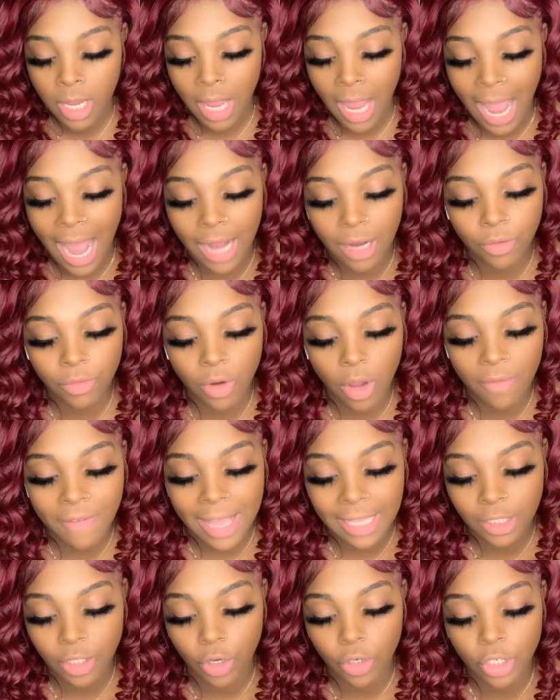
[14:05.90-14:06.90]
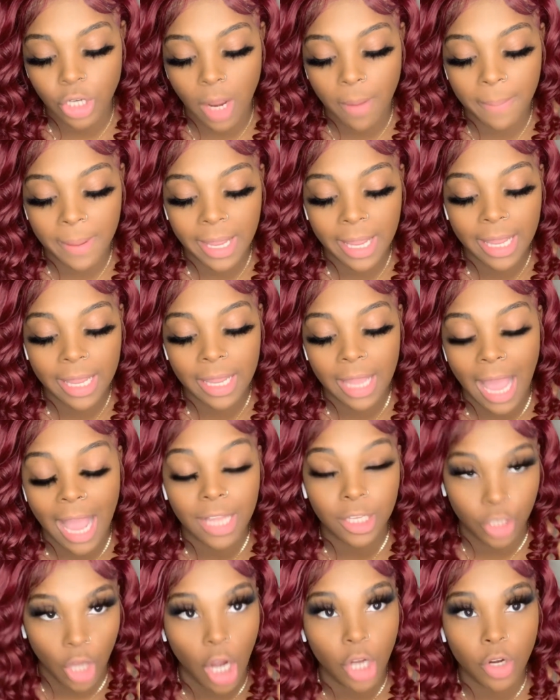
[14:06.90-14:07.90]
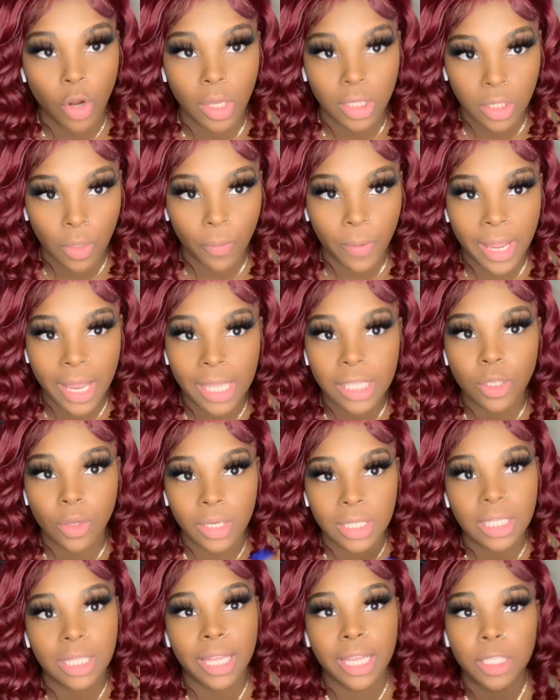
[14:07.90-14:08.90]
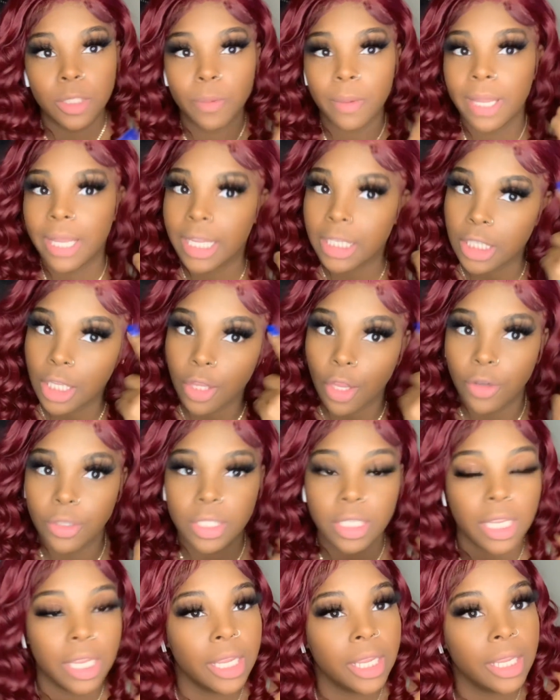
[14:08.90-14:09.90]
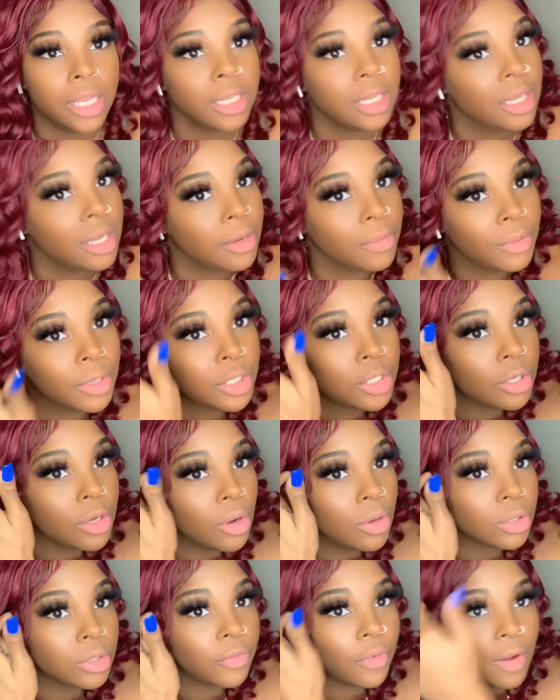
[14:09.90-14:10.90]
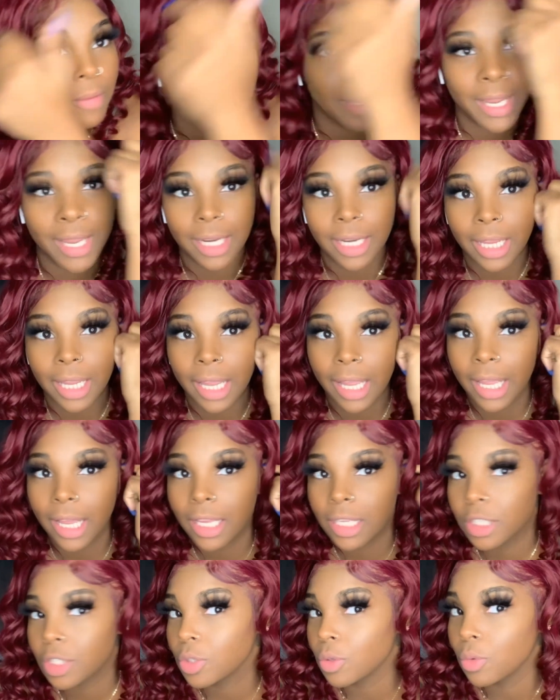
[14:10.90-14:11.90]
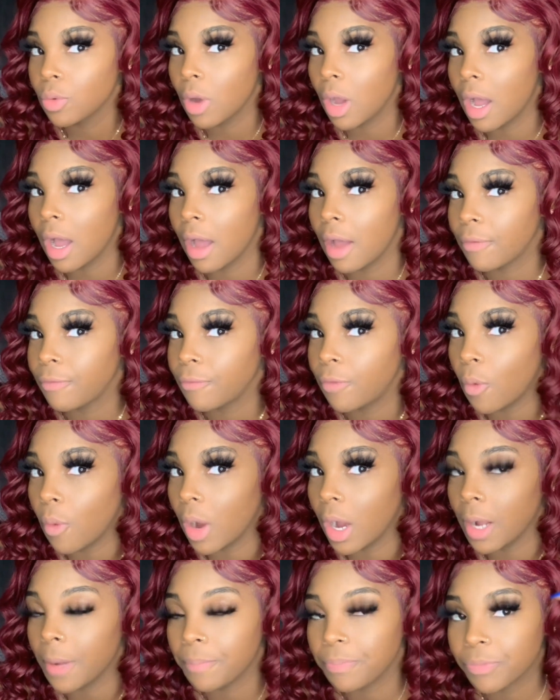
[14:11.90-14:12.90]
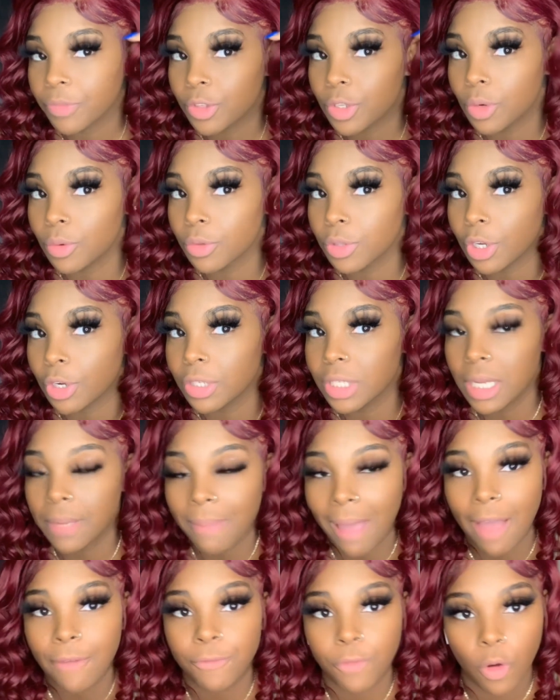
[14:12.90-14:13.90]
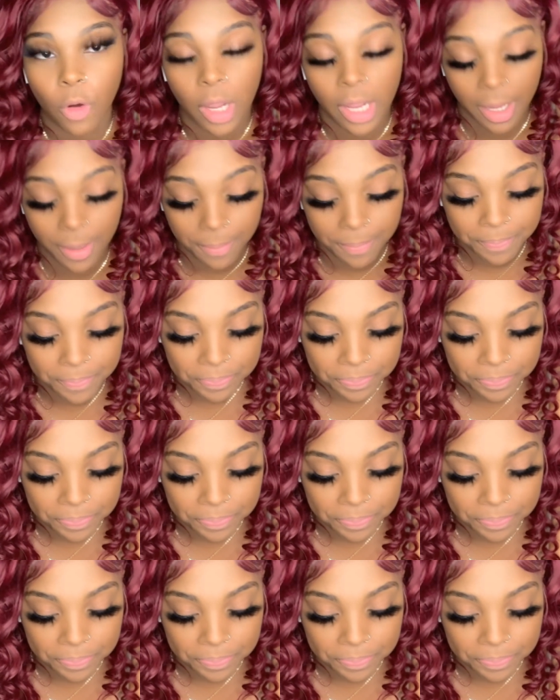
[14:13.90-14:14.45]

I don't know if I told y'all, but I, y'all know it's a wig. So it's a lace wig. It's a 13, which goes from here to here to uh, 4. So 13 by 4.